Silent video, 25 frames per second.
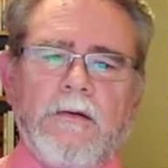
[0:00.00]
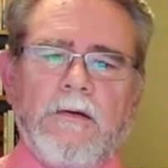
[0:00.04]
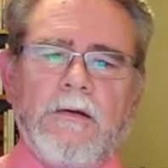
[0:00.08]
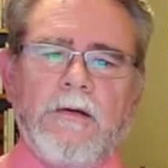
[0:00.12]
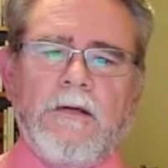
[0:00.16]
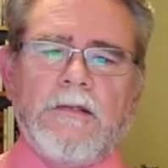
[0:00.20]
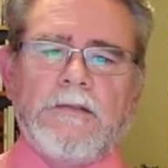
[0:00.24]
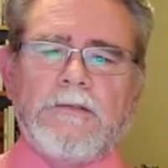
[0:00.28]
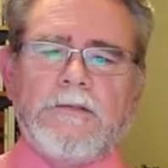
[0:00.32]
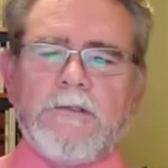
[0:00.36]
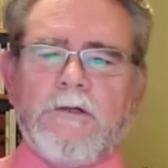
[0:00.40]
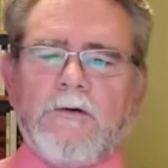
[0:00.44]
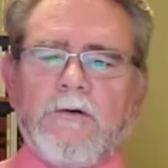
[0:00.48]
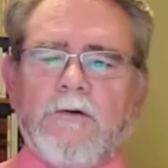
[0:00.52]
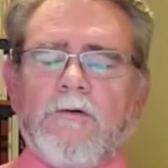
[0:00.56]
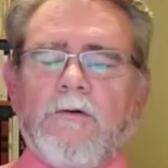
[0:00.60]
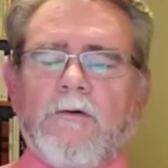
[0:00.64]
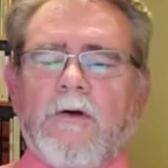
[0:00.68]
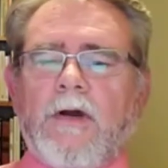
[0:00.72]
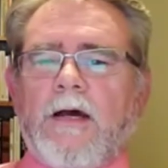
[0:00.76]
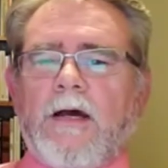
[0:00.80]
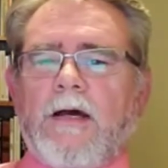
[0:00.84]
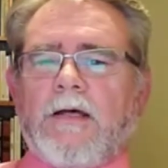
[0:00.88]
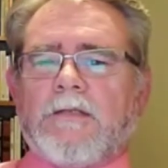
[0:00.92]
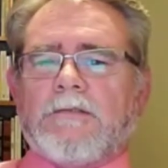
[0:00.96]
until
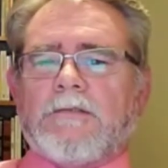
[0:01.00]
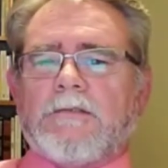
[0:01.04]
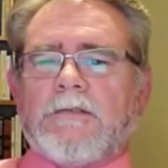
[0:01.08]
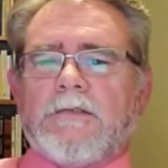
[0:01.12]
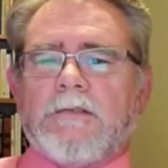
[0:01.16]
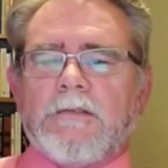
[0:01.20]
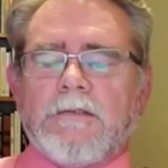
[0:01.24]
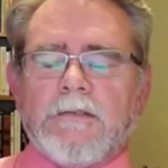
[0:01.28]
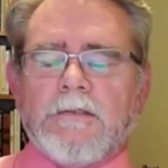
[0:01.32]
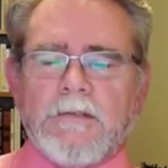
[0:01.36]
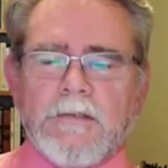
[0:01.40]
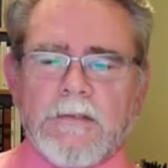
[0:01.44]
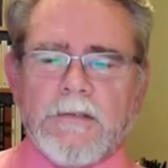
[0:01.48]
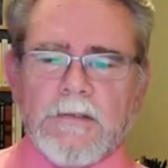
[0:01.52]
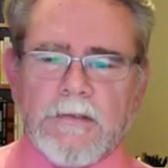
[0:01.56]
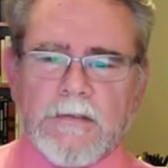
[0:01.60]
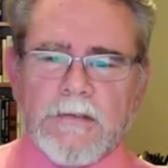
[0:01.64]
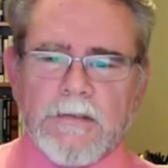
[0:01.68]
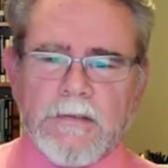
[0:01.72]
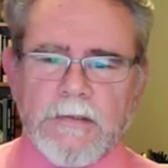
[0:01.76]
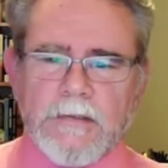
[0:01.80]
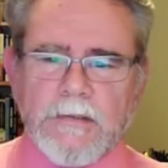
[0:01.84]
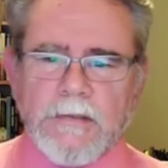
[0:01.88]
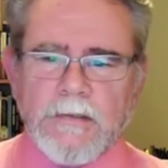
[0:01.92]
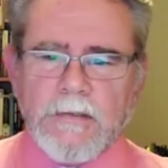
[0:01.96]
Christ
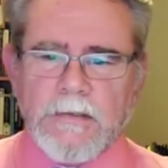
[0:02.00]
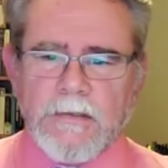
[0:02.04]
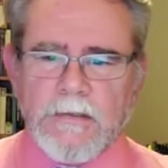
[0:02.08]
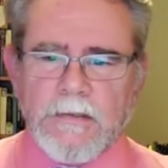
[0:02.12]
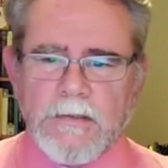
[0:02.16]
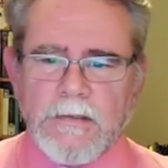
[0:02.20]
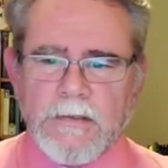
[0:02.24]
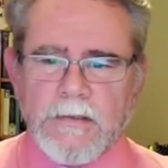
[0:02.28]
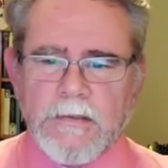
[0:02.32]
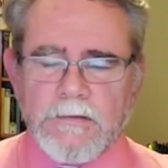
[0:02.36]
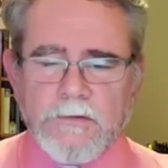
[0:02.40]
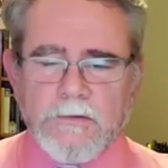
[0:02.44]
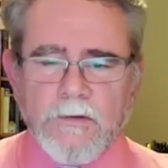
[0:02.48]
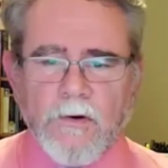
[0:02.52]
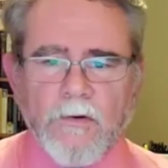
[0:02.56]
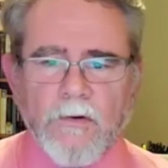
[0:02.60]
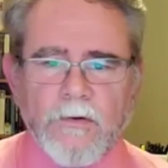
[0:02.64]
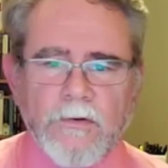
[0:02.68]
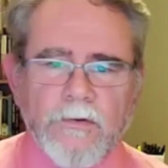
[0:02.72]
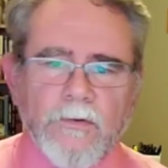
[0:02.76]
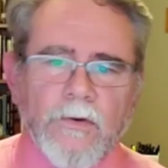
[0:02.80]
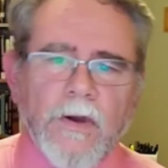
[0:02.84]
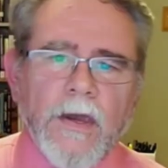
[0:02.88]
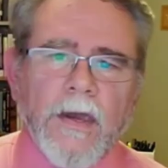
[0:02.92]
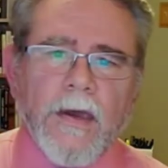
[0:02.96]
is
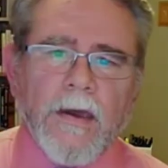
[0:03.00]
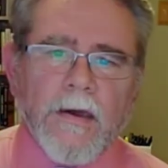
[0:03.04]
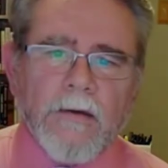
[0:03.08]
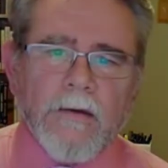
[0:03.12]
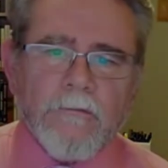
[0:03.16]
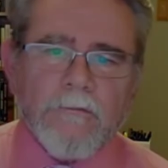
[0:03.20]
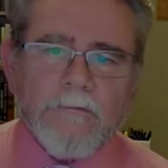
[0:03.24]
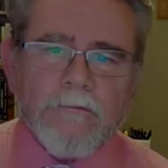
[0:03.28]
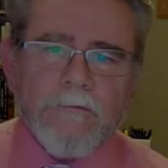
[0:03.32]
all you have.